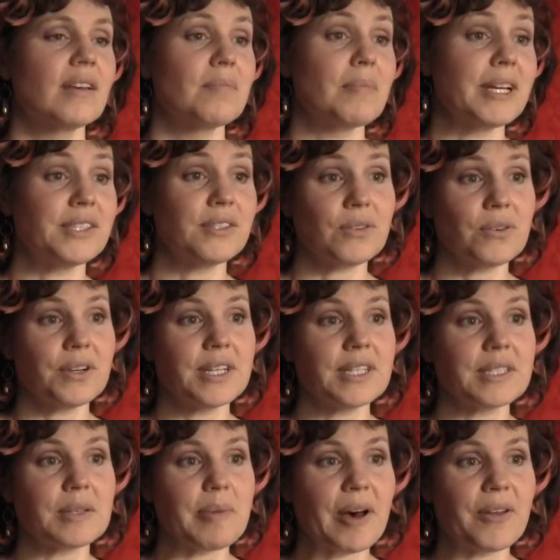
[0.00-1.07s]
My story
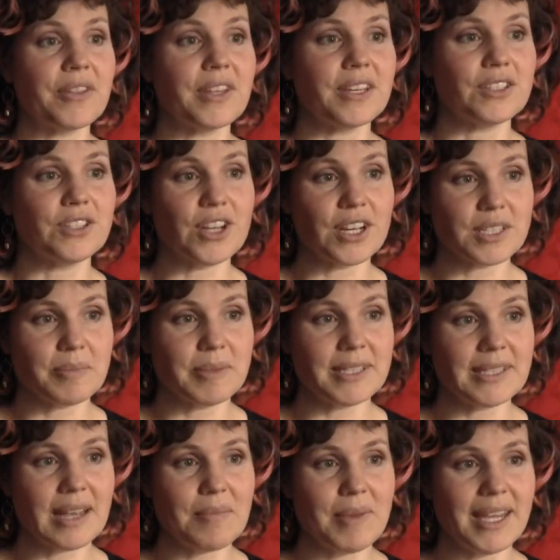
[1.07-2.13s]
is about the
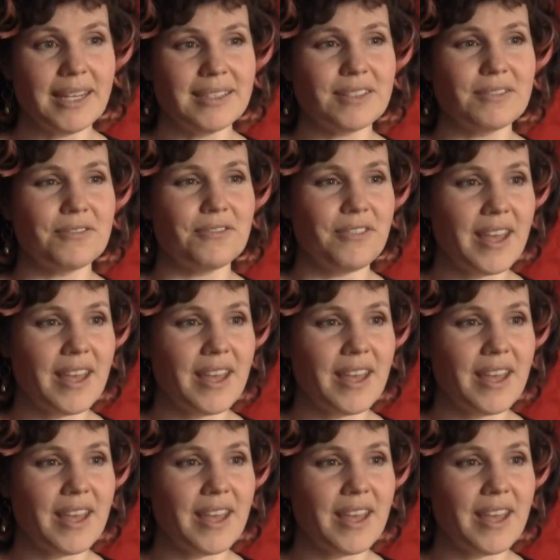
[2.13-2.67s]
adjustments I made to